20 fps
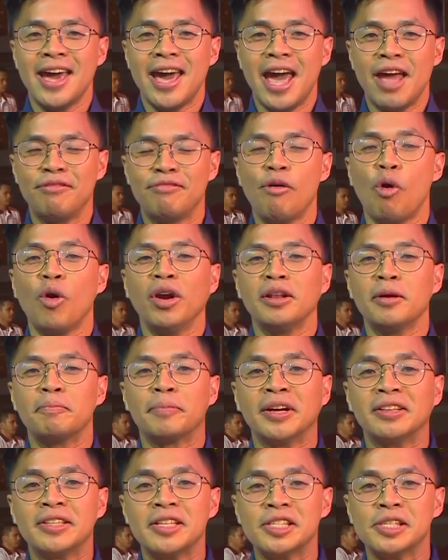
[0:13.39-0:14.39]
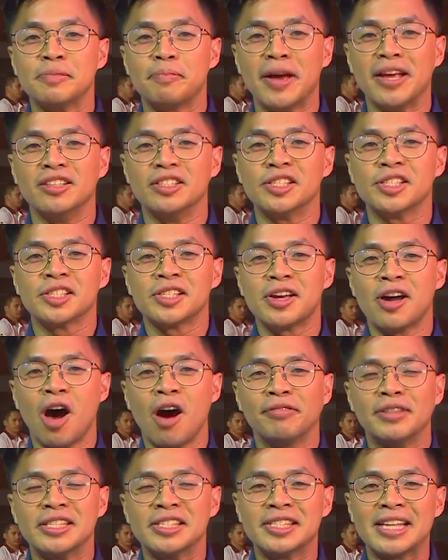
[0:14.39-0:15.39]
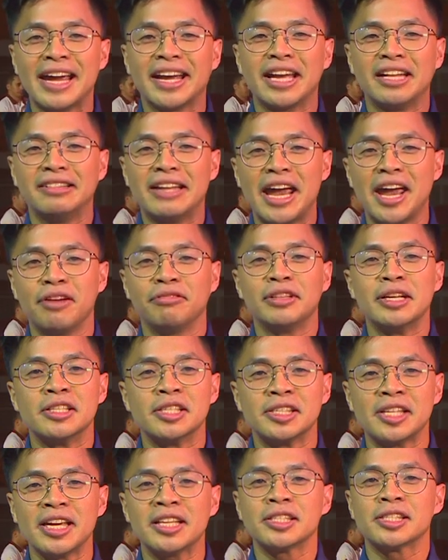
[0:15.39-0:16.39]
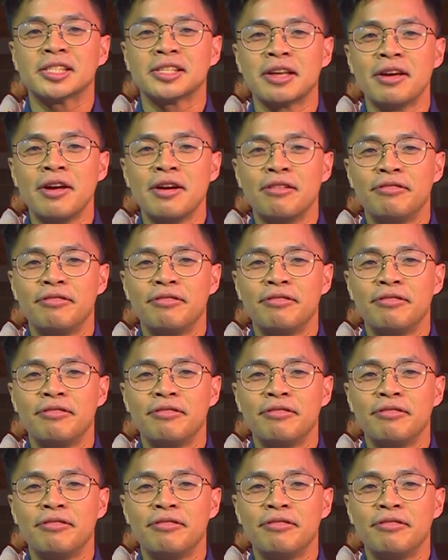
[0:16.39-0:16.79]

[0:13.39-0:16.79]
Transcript: And for the participants of the second day of the sixth